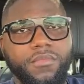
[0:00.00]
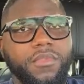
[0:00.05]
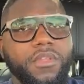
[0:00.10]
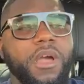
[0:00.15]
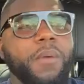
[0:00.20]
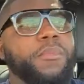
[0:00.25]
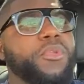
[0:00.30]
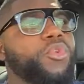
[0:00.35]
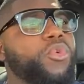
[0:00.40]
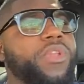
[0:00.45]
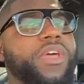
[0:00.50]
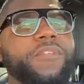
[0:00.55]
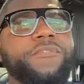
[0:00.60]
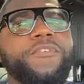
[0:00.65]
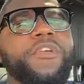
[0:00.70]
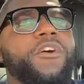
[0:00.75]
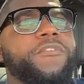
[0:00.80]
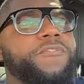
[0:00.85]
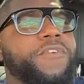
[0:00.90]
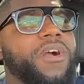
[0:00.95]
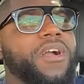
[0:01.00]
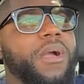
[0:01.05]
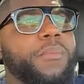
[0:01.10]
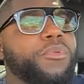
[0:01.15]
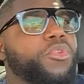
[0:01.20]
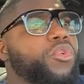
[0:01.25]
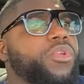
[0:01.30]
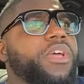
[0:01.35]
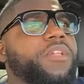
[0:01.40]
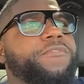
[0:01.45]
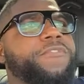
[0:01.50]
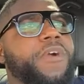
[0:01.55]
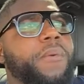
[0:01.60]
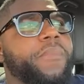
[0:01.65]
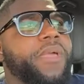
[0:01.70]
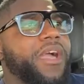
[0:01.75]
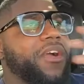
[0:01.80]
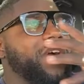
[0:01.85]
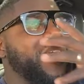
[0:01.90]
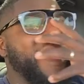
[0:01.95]
I know that for a fact. I know that from
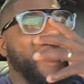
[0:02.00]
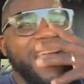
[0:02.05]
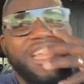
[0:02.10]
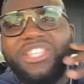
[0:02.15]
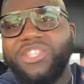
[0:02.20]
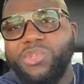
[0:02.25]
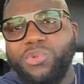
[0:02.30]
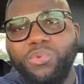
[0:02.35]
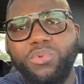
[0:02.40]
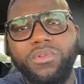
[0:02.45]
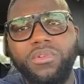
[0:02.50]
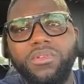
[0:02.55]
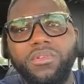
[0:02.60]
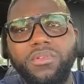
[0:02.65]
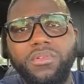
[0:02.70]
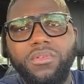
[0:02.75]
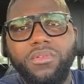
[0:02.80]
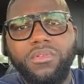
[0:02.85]
me I go high school.